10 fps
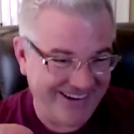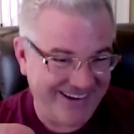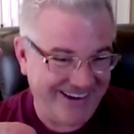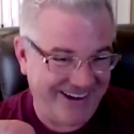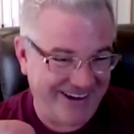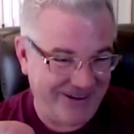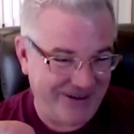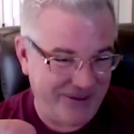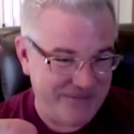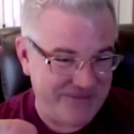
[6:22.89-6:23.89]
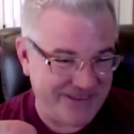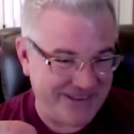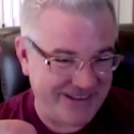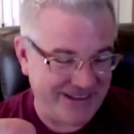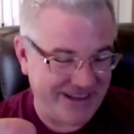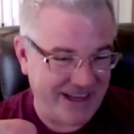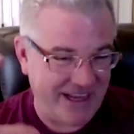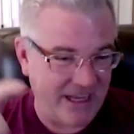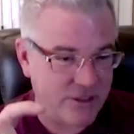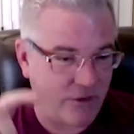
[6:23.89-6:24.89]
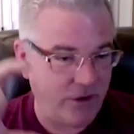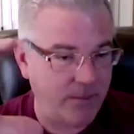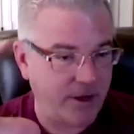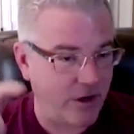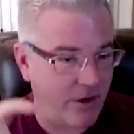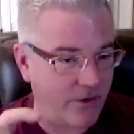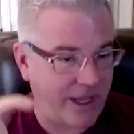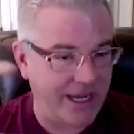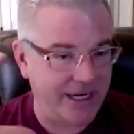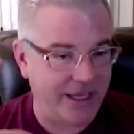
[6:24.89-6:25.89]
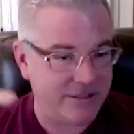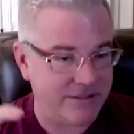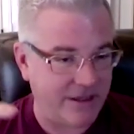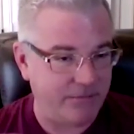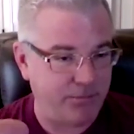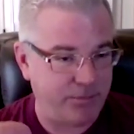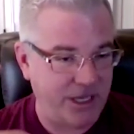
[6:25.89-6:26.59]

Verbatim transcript: Mm-hmm. Um, and so very much our okayness and